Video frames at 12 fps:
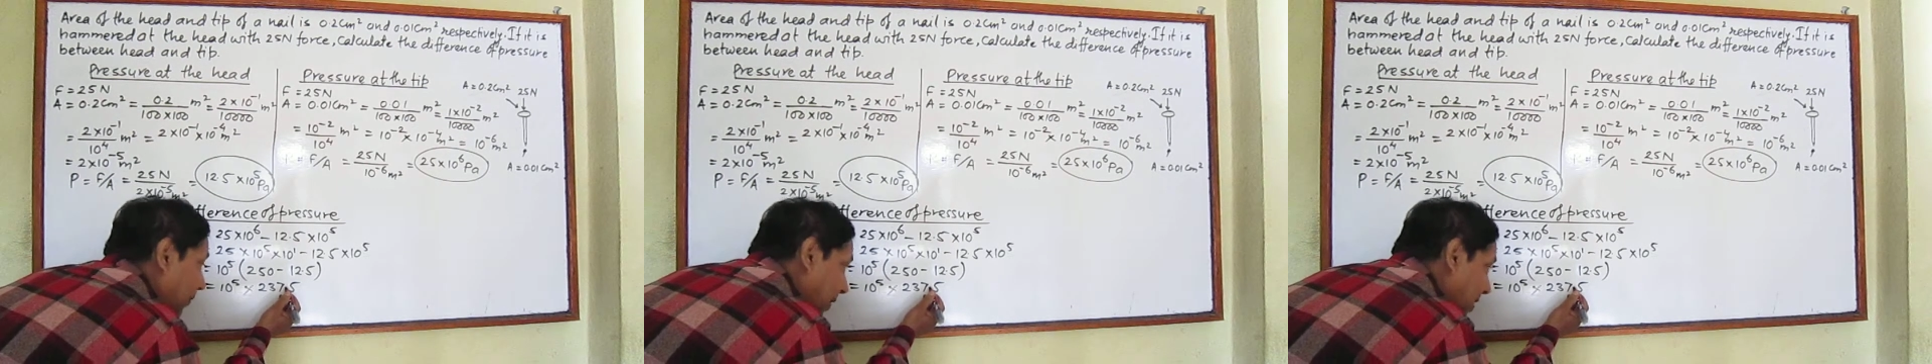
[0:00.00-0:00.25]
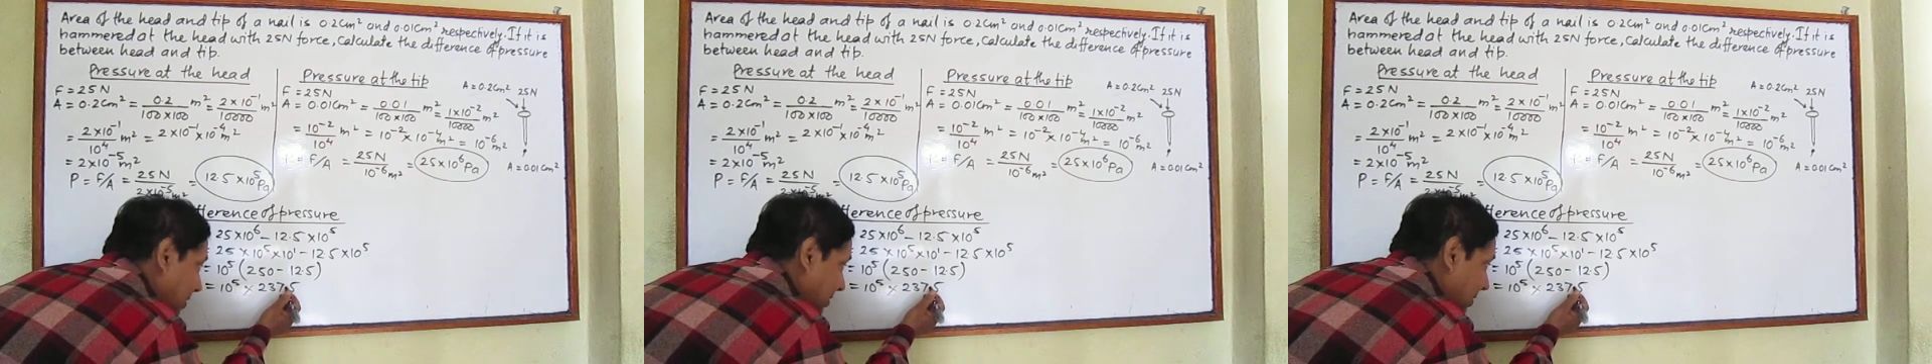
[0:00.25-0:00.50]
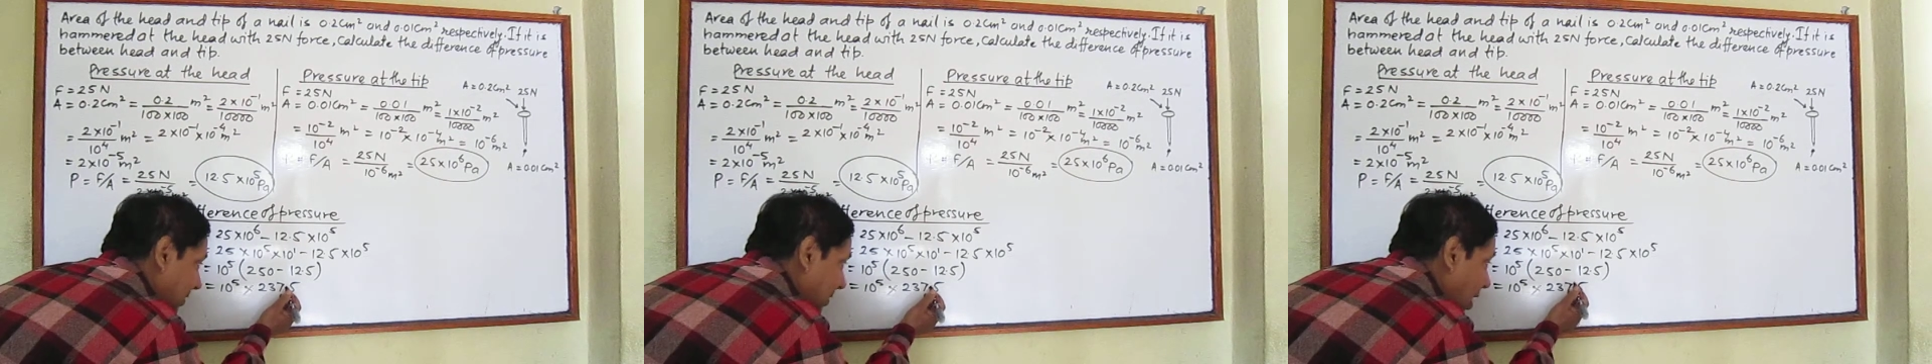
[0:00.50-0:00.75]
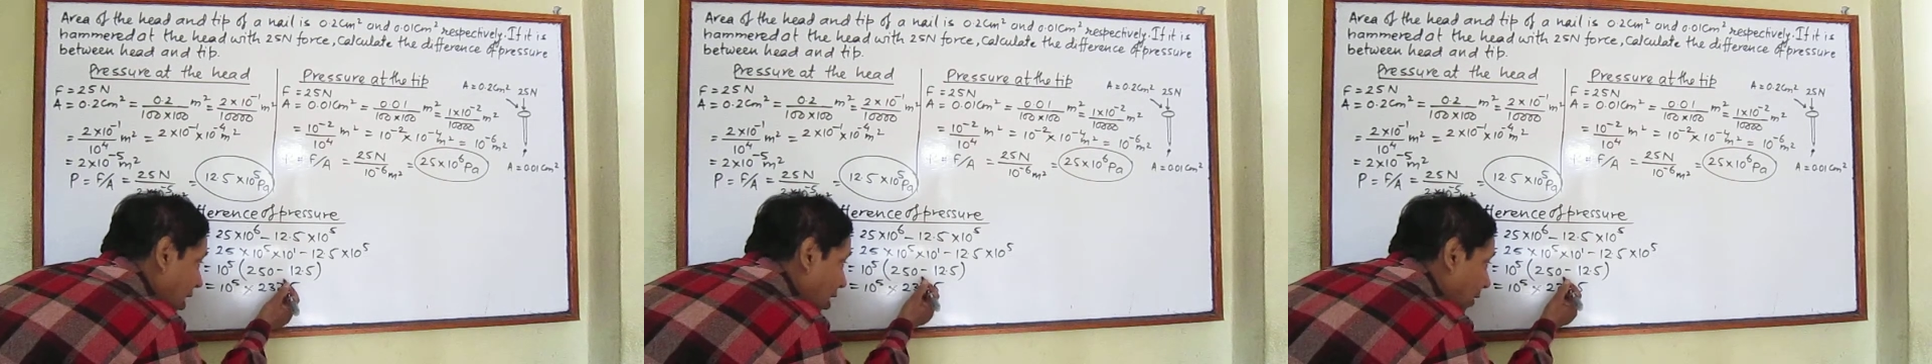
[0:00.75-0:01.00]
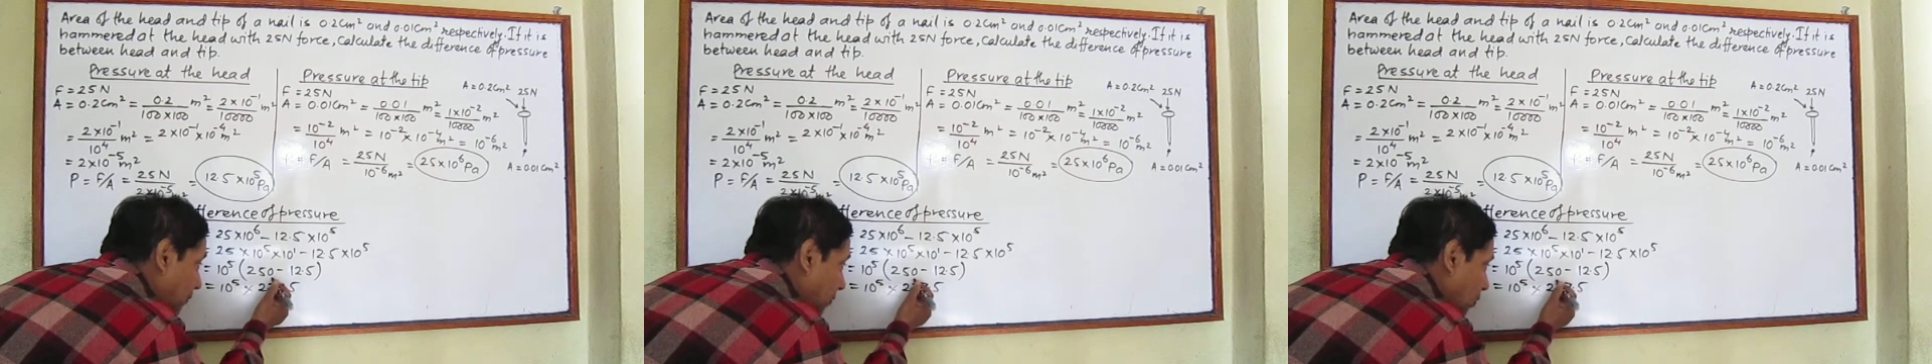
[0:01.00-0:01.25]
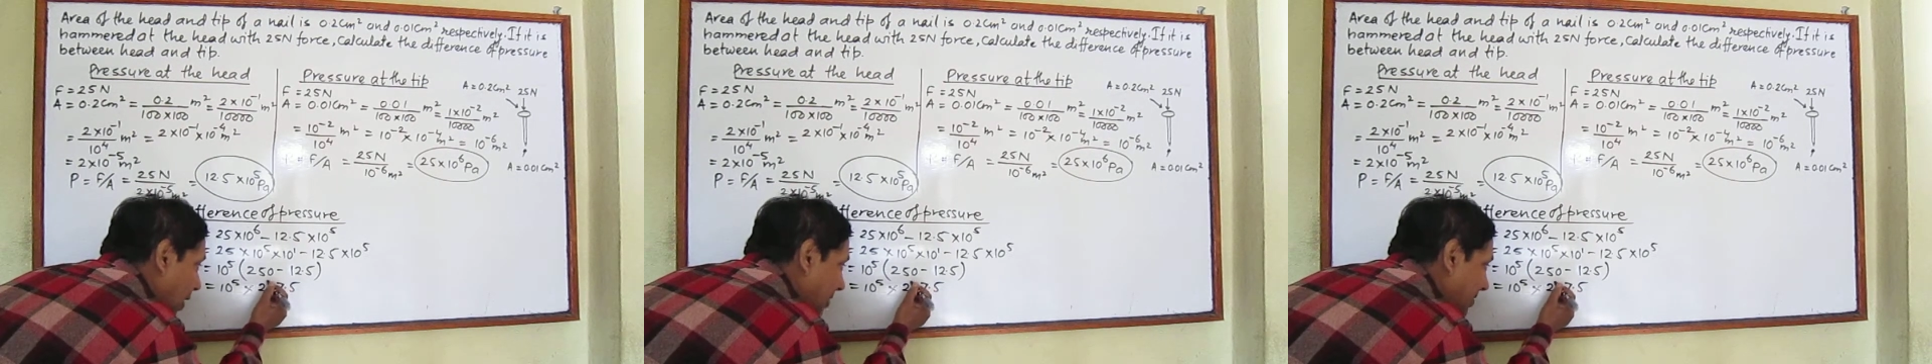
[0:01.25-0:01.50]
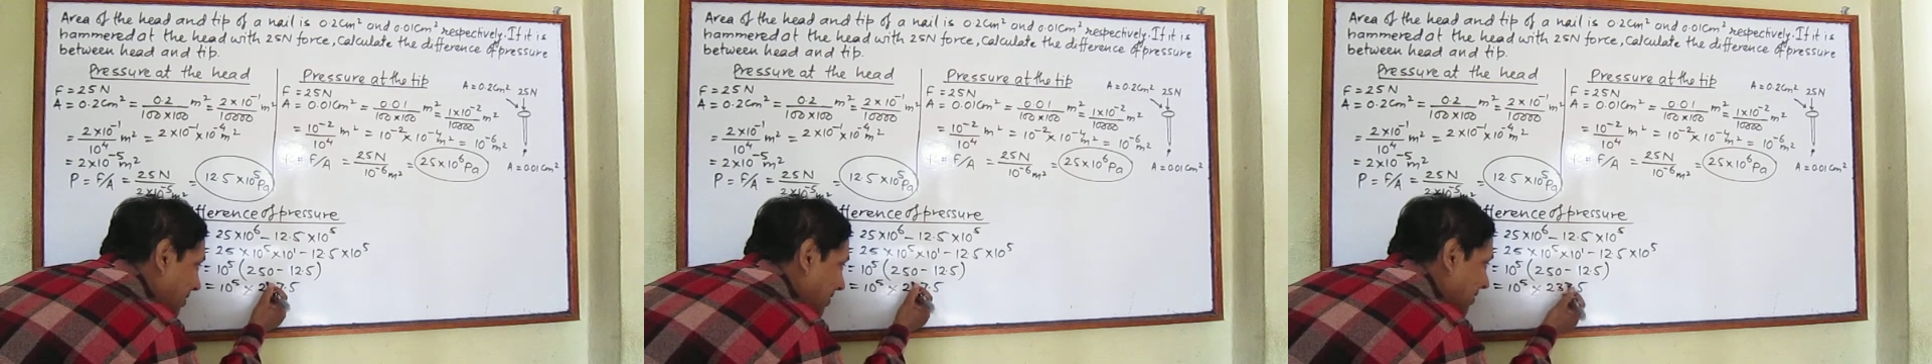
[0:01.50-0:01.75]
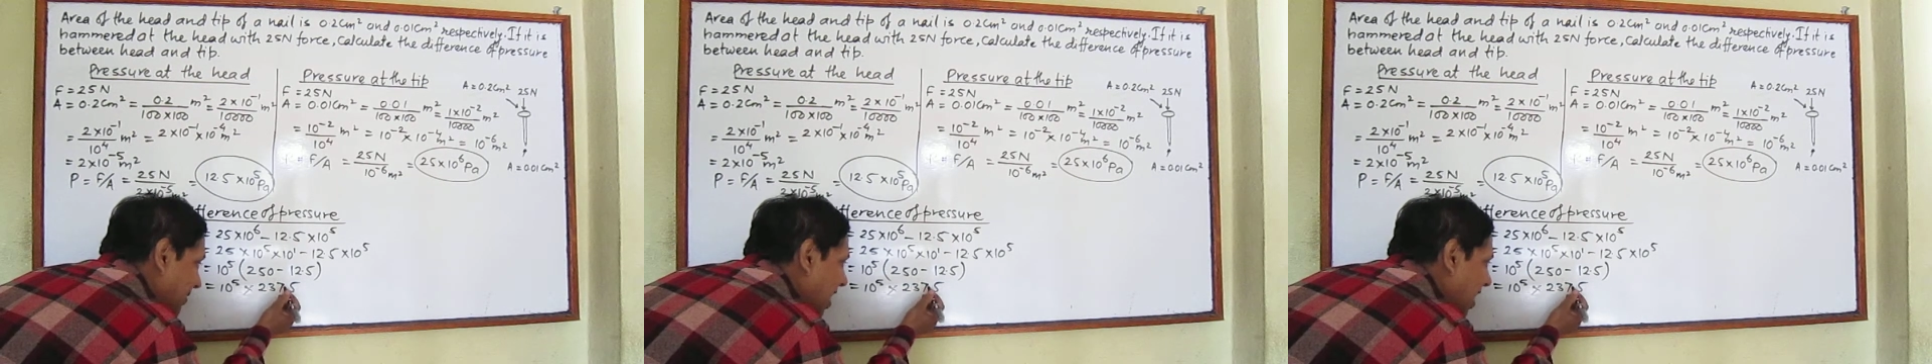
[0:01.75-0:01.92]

placed after one digit.